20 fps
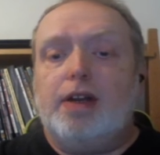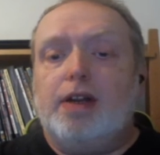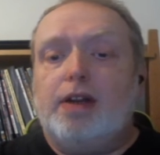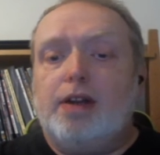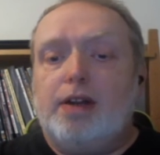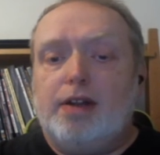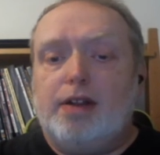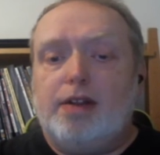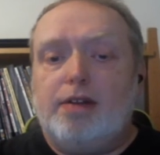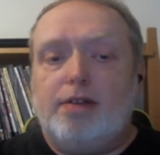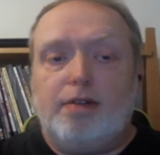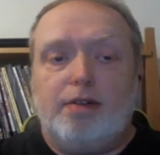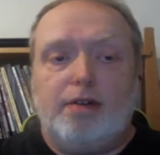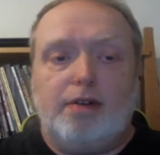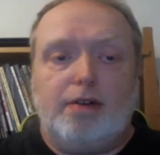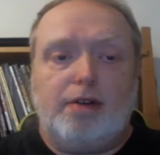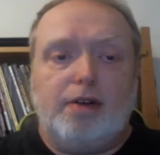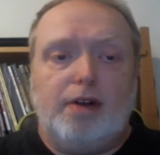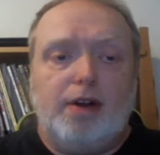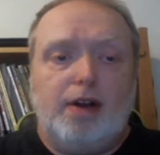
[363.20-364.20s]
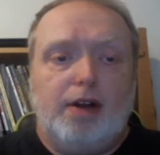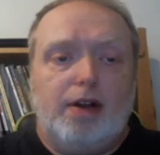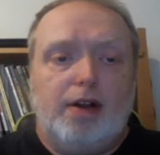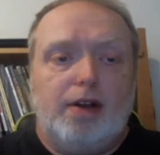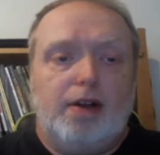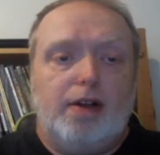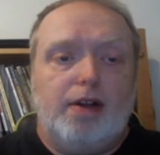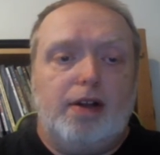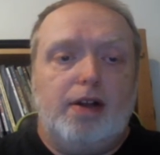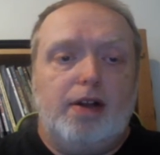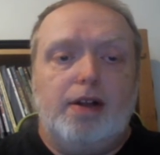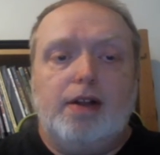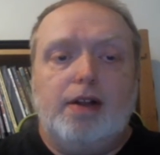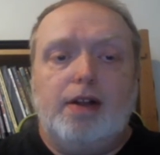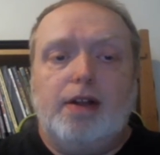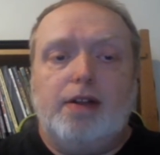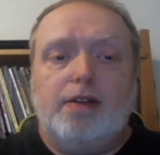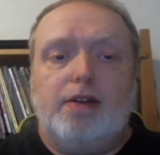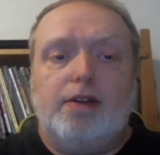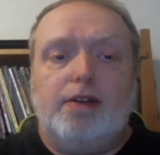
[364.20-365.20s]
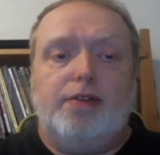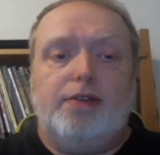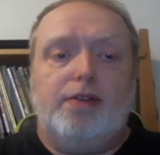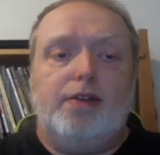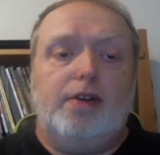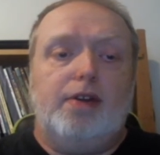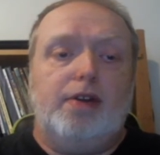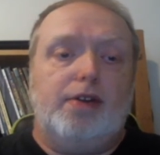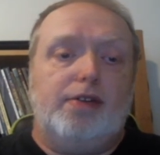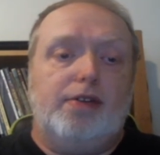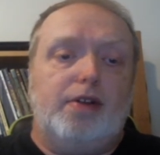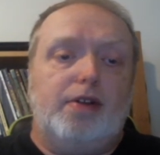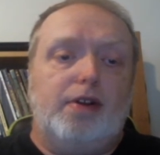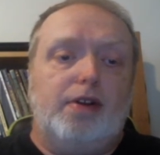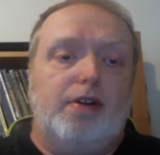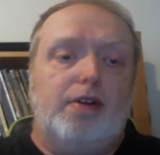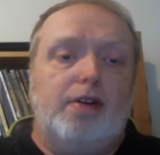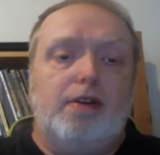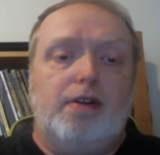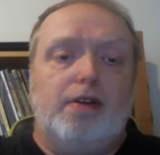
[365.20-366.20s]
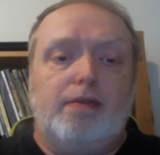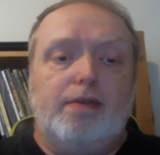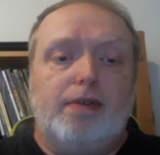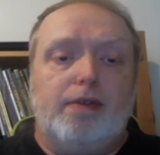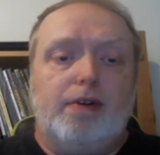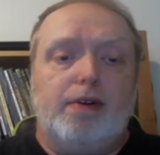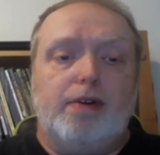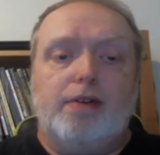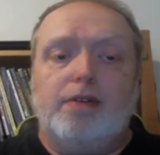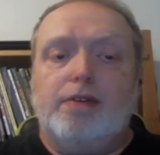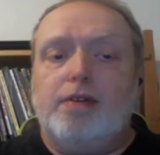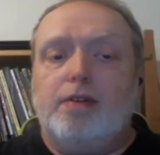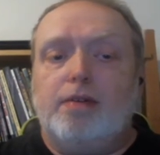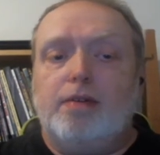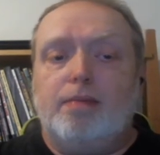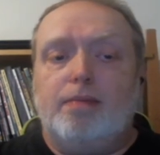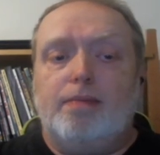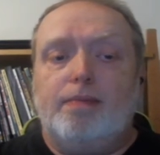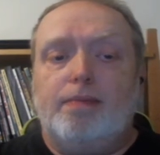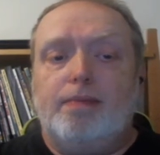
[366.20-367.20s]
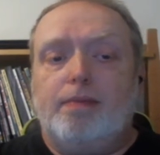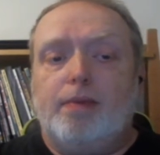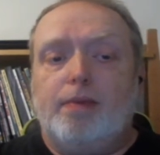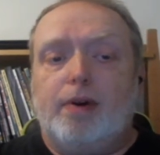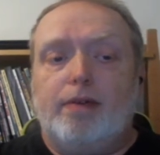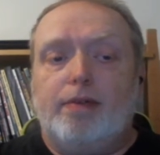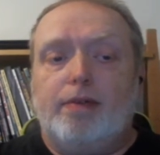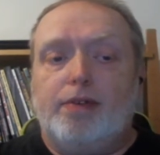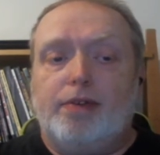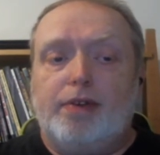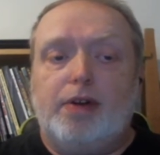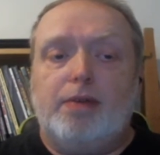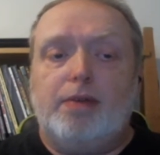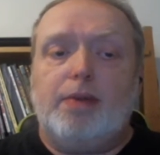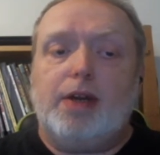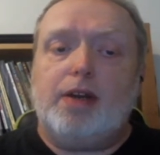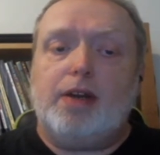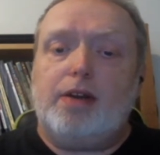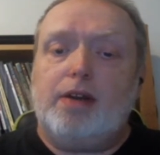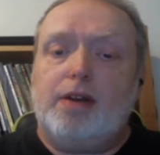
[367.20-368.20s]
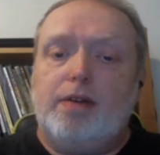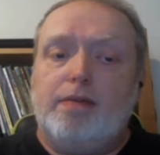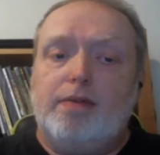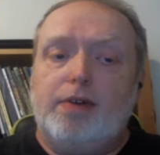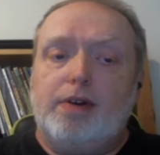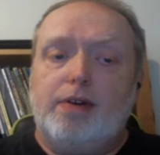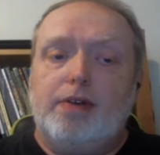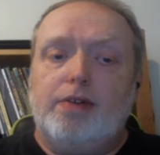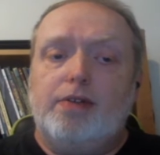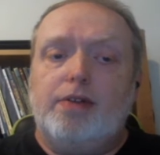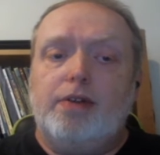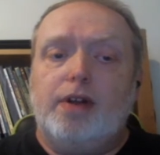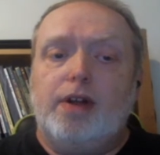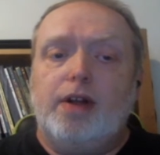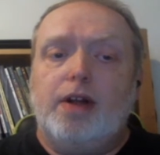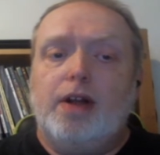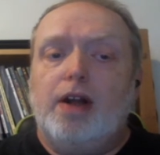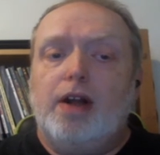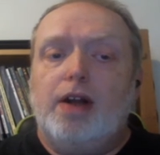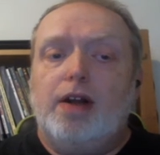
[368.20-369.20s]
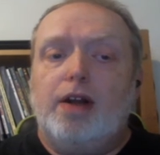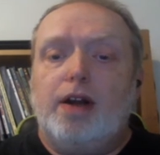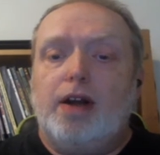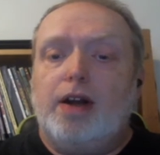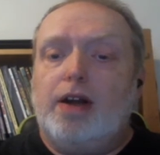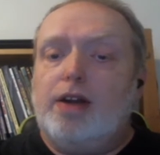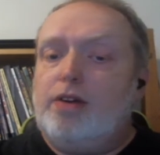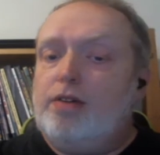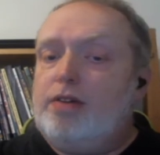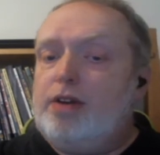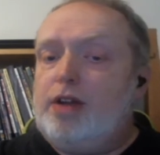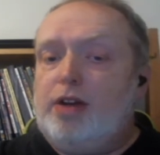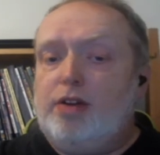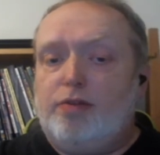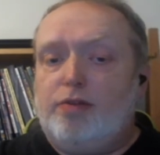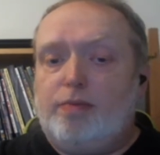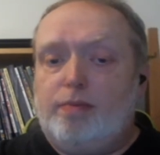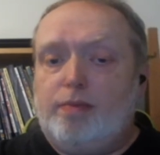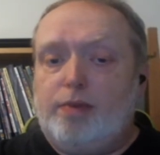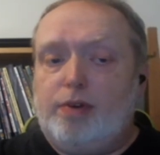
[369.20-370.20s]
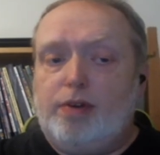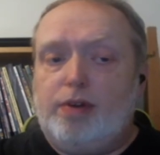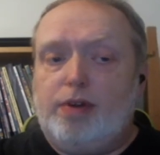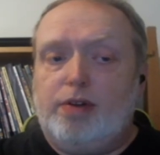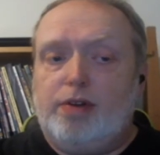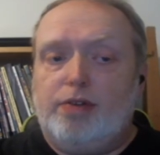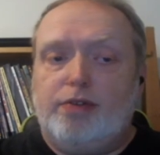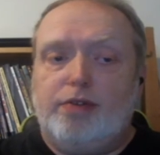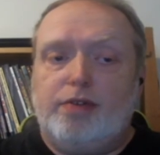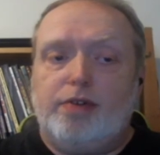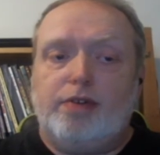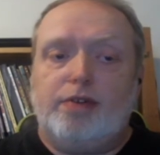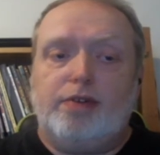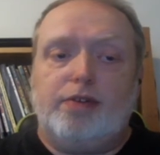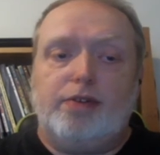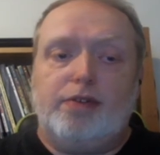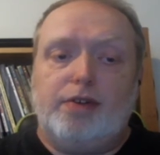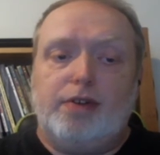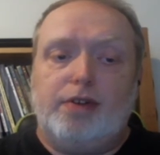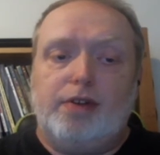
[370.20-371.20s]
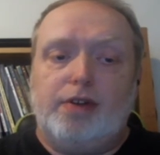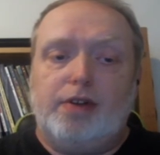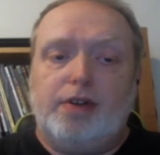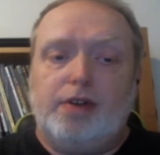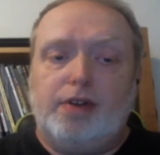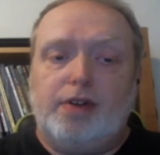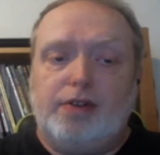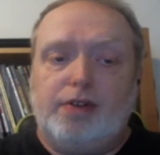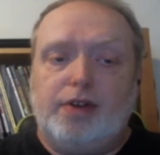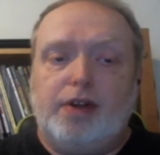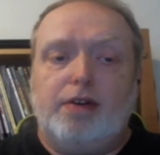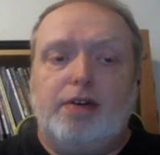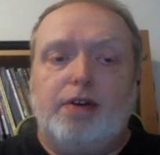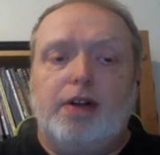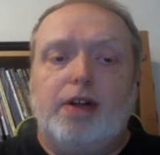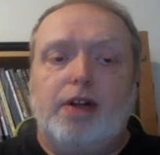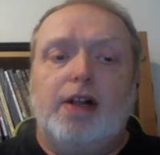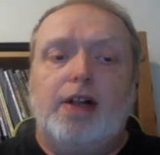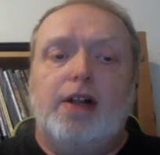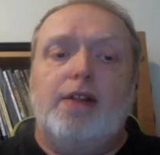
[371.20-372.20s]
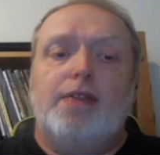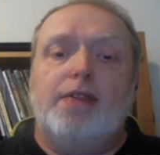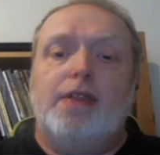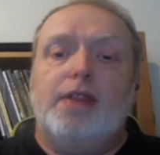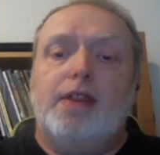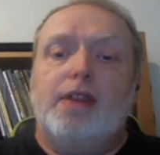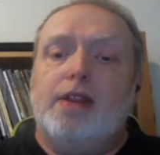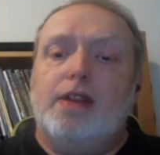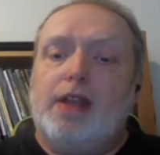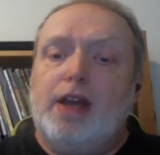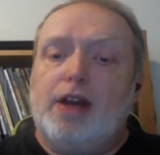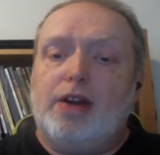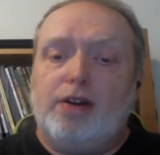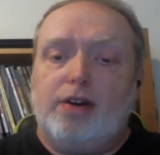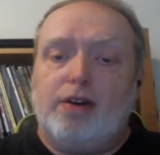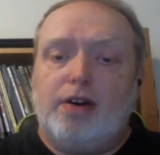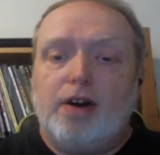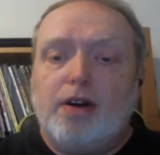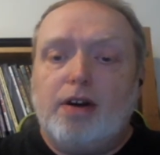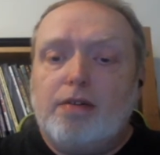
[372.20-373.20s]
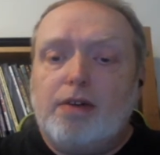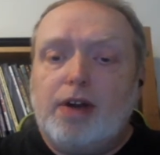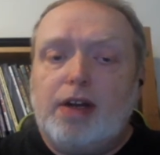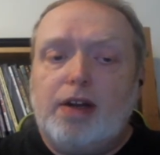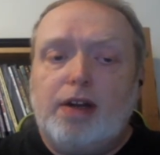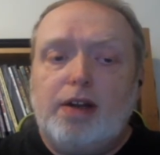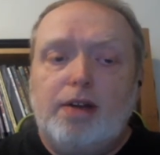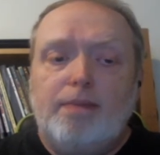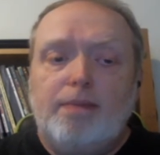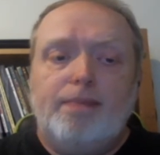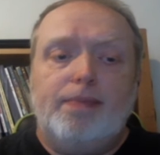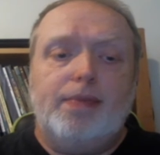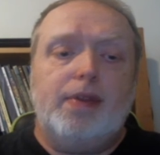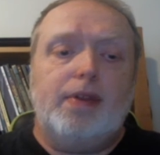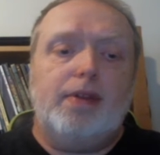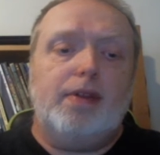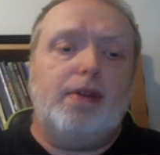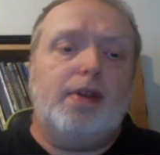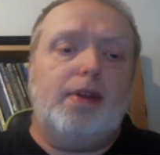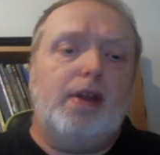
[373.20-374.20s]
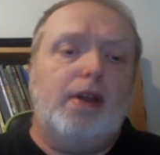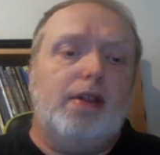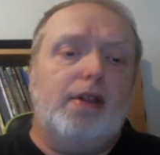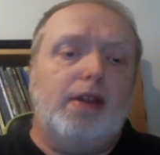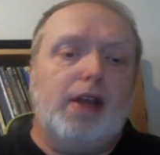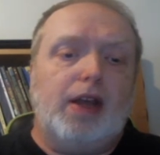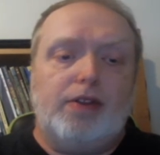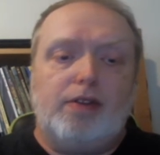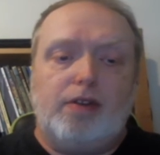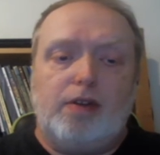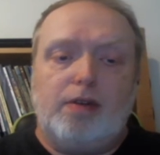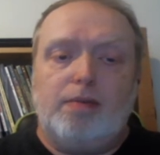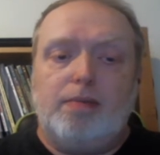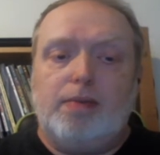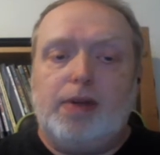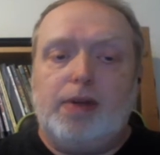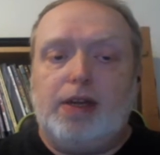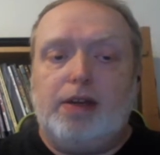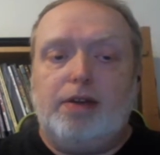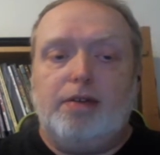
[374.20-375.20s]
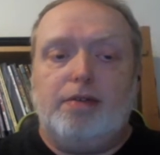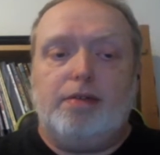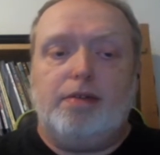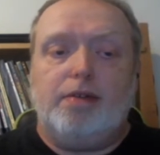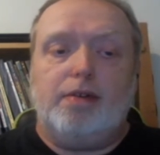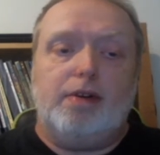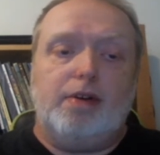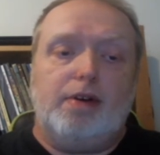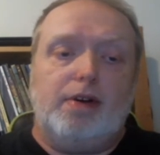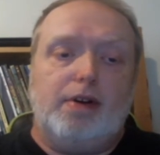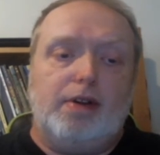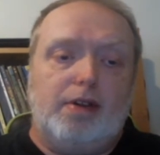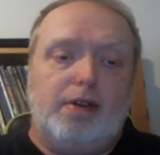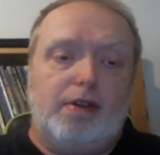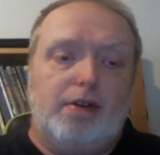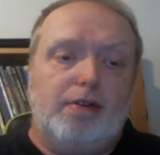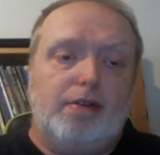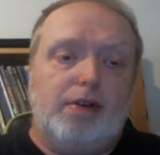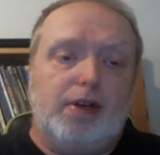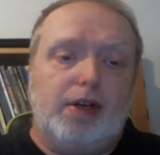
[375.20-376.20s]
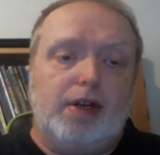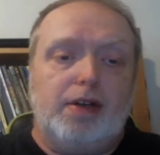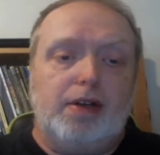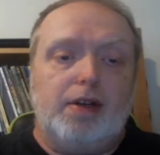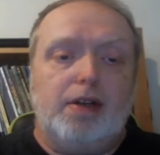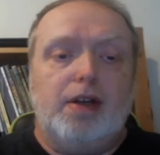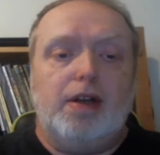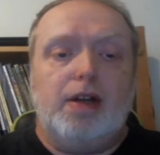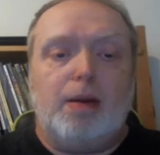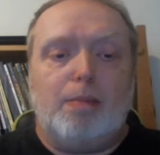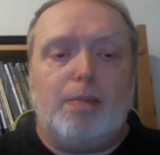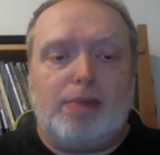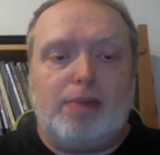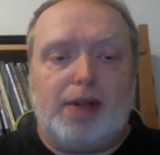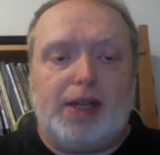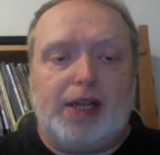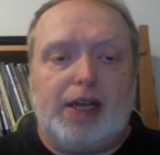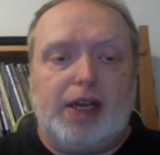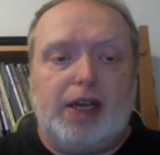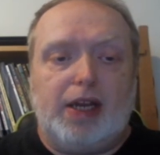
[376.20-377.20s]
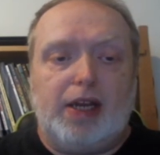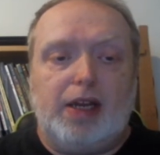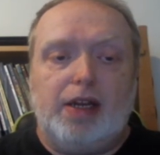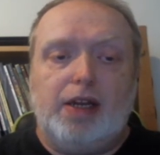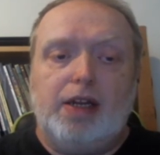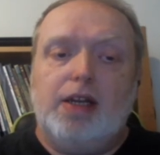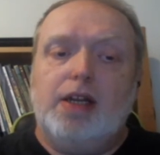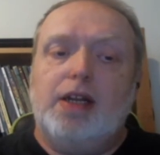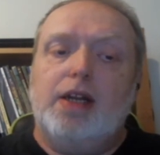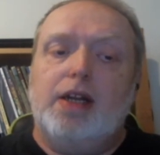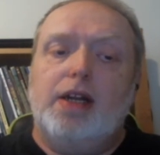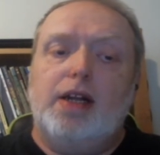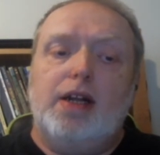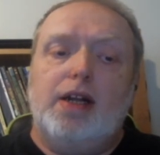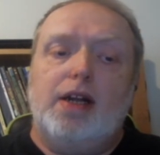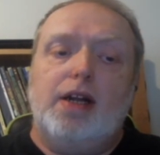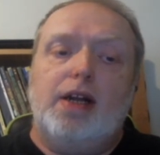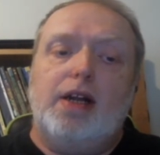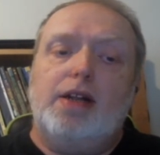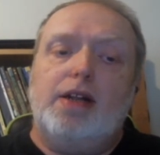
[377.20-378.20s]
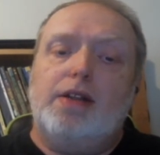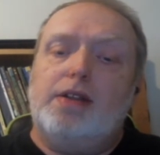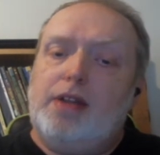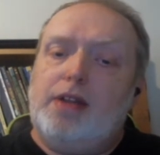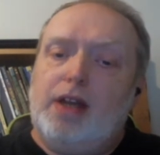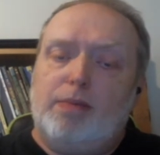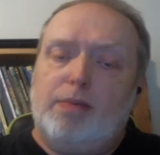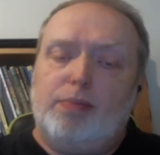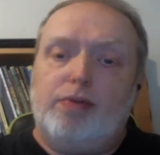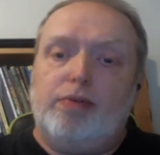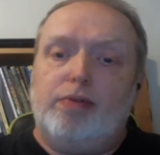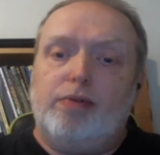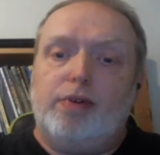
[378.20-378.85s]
your DC Extended Universe, your Marvel Cinematic Universe, your Teenage Mutant Ninja Turtles, etc. Now your R-rated, that's going to be your Logan, Blade, Deadpool.